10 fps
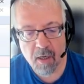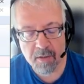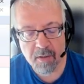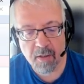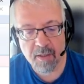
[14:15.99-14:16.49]

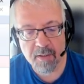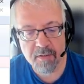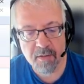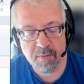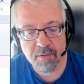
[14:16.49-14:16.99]

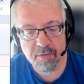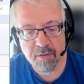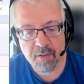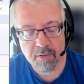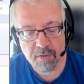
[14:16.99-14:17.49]
analyze the
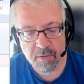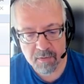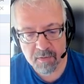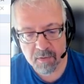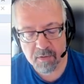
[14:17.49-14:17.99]

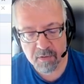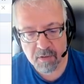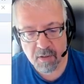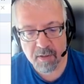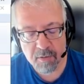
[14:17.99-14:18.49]
metadata and
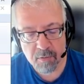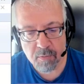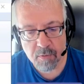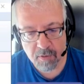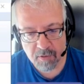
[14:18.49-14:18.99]
trying
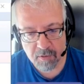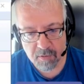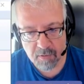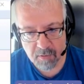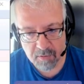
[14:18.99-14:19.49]
to create
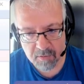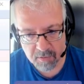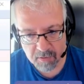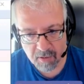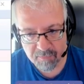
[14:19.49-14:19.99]
the
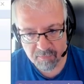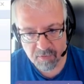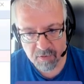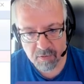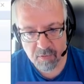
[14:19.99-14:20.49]
draft
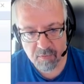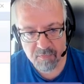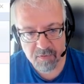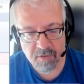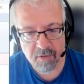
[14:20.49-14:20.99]
version
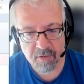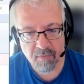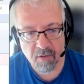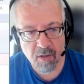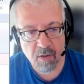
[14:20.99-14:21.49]
of the data
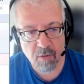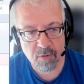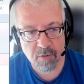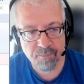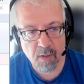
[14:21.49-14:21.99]

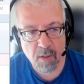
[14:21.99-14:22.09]
warehouse.